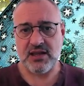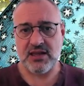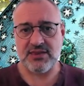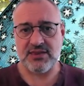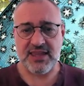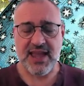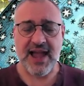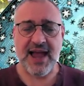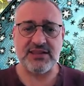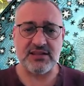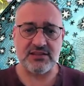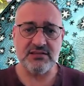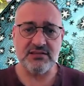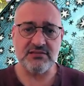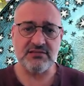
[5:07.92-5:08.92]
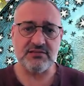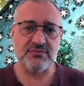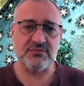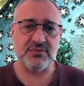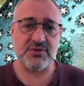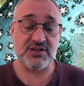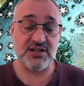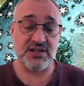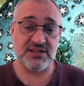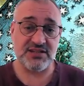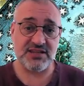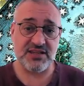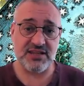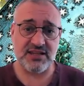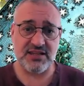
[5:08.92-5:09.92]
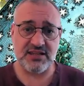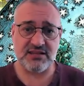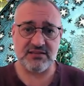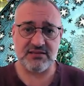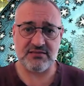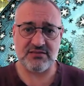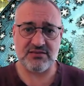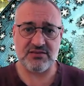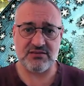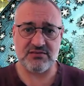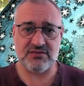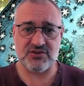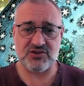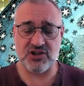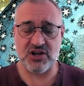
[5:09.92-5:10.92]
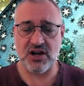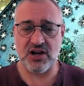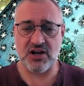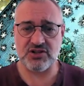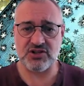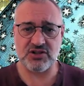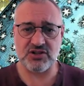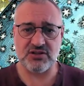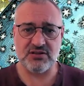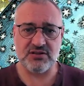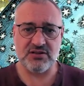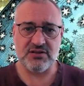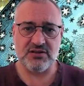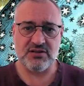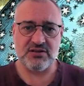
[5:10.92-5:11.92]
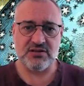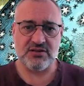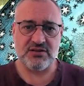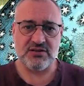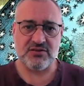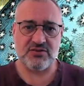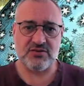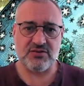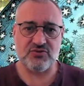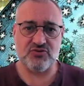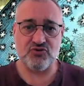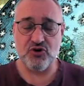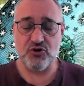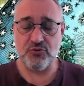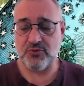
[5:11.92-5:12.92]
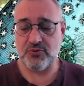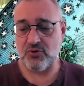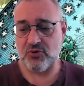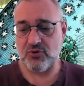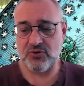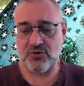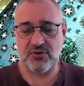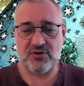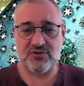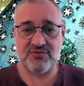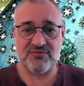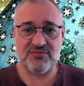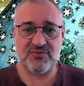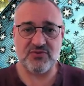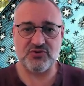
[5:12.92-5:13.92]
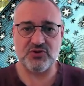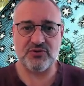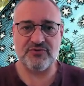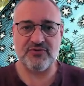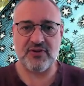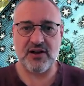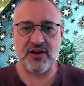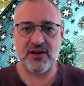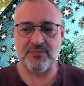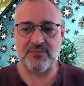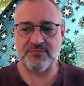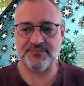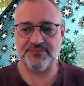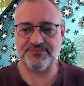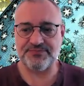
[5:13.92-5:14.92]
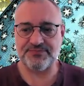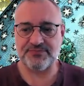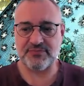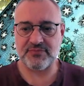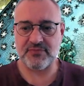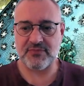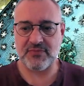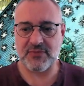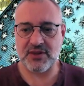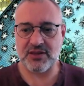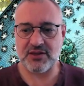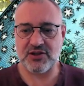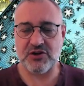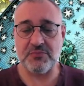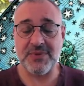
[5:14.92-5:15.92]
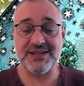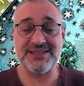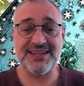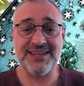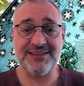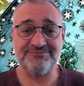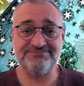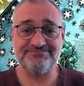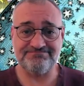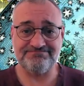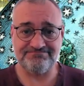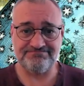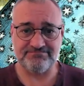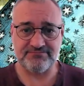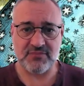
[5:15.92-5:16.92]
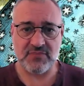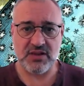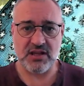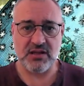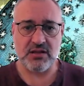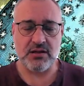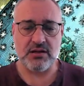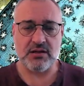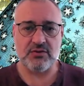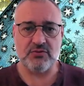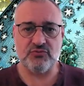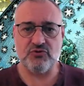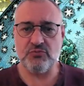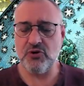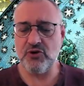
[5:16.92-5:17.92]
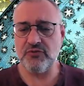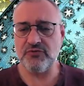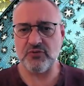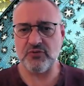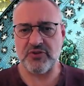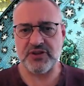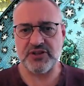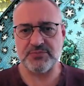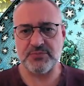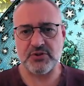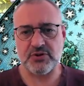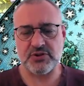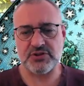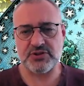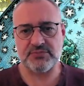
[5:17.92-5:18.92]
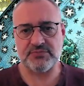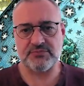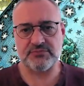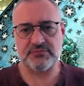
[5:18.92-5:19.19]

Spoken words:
And the canon, which is the church group or sort of committee, removed all these books.